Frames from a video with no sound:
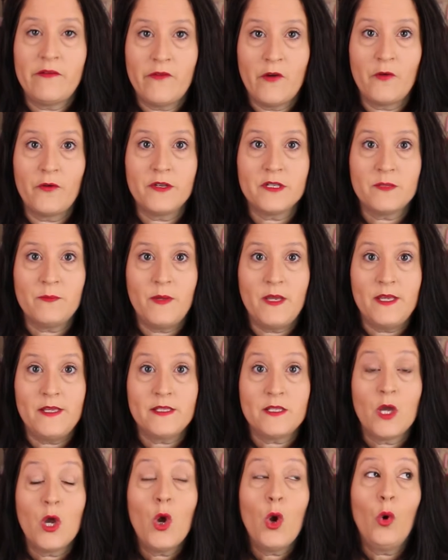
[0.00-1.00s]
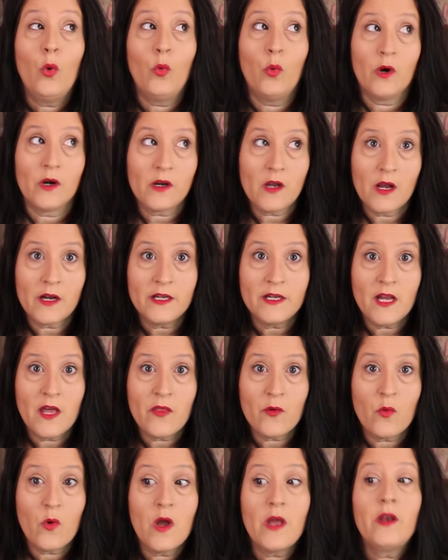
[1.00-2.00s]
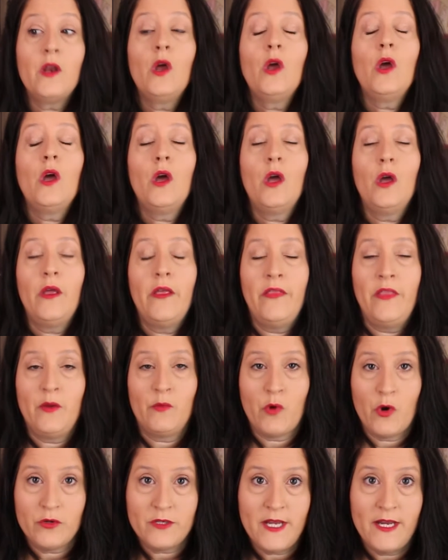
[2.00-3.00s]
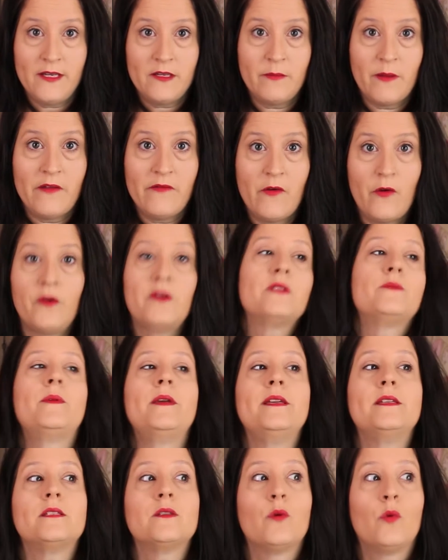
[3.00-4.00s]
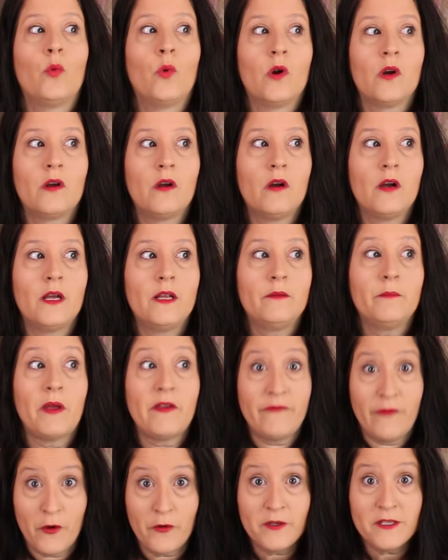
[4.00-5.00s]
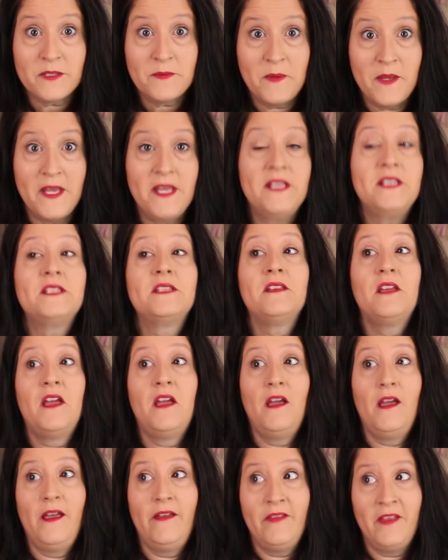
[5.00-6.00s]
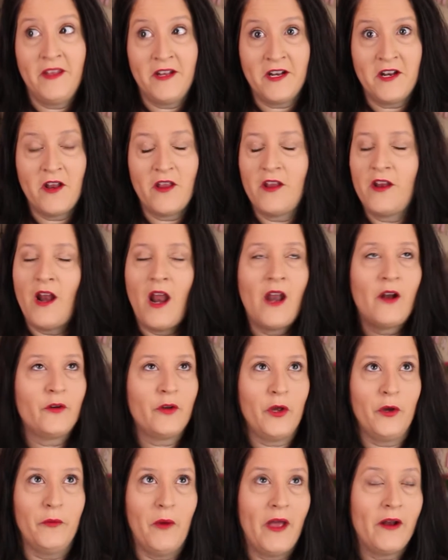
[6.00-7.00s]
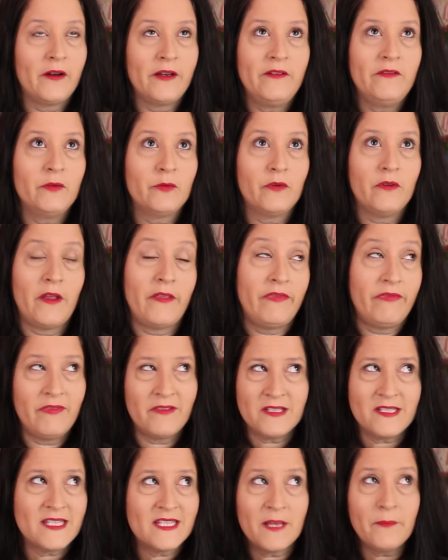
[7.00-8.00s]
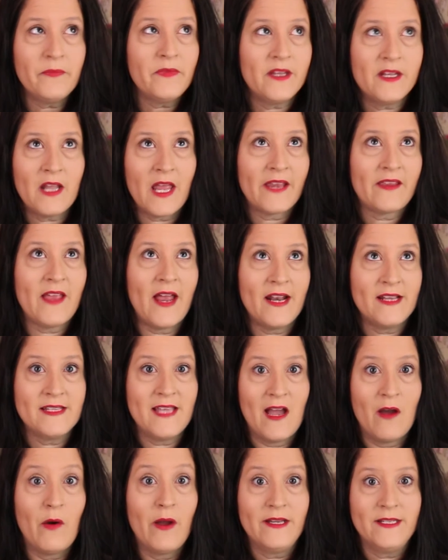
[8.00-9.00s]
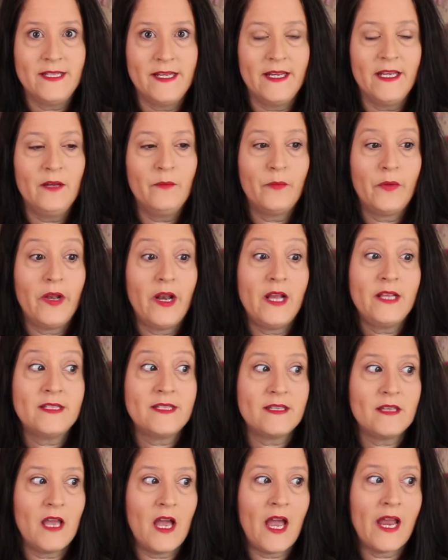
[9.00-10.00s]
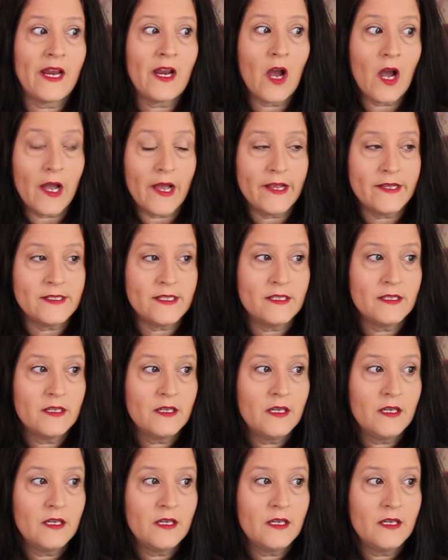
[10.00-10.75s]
focus piece, work on another one, and then rotate to my focus piece, work on my focus piece, and then I don't know, something like that is how I did it. But I got,